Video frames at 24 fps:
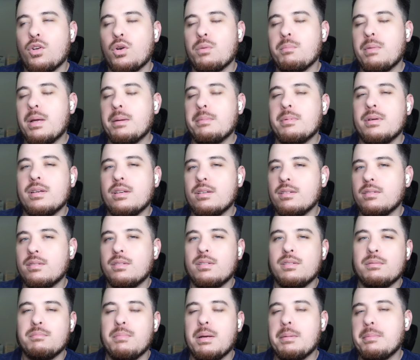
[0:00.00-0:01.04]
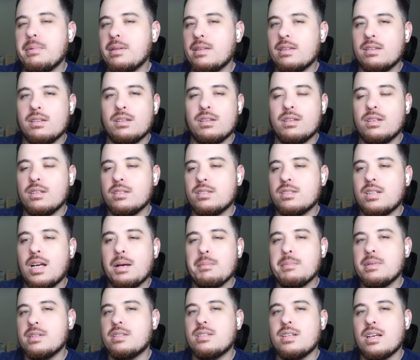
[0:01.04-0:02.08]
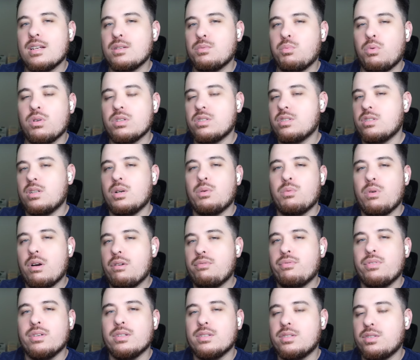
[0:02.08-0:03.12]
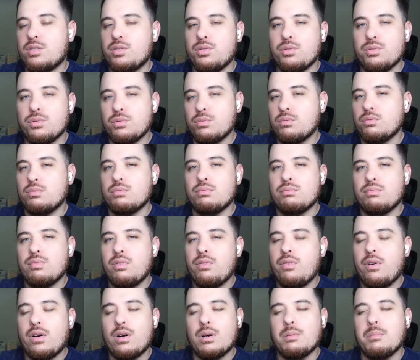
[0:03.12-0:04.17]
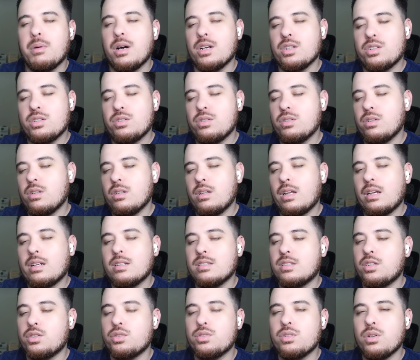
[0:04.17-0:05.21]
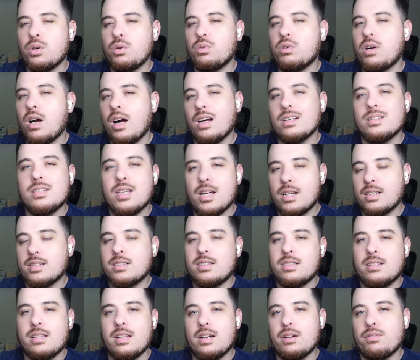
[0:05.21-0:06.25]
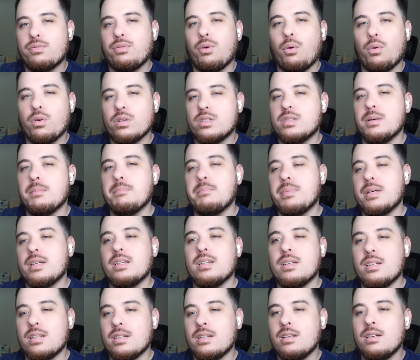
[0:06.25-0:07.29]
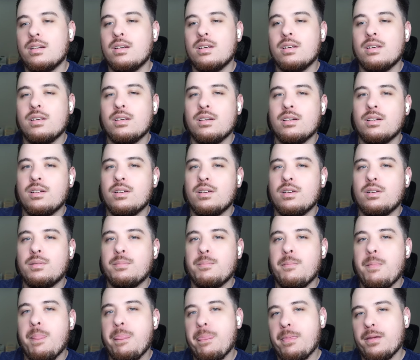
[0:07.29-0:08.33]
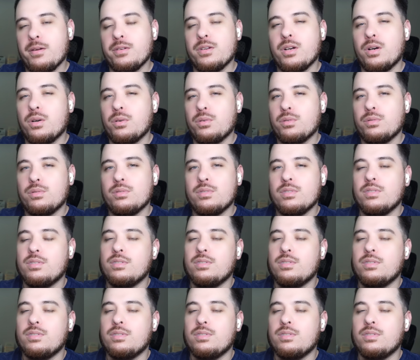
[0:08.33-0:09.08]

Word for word: Or maybe maybe the Simon says wasn't a reference to Pharoahe Monch, like because there's no context there for it to be, you know,